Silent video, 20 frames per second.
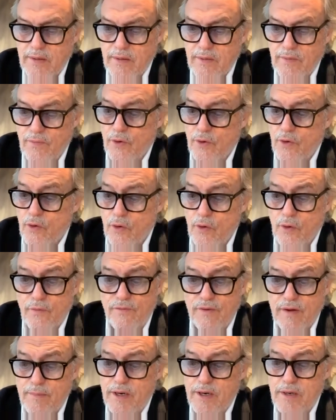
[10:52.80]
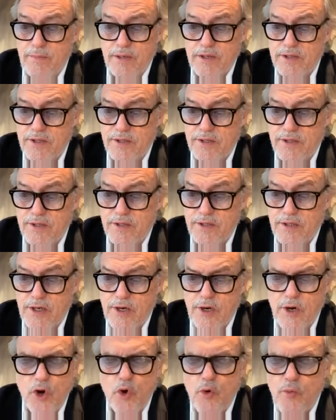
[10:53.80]
for all family businesses,
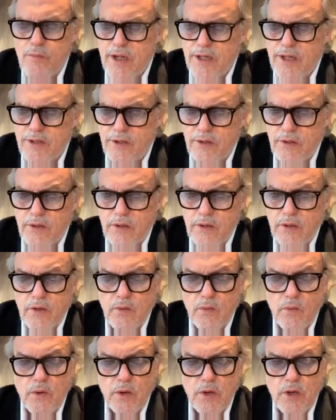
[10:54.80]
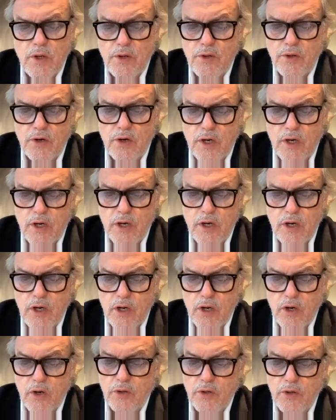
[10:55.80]
no matter where they are
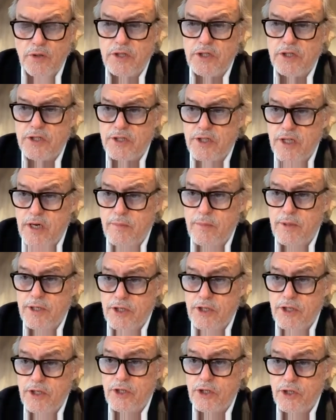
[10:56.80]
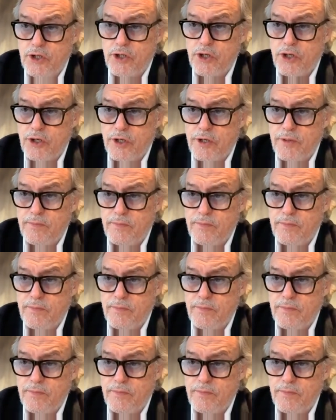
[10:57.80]
on the sustainability journey.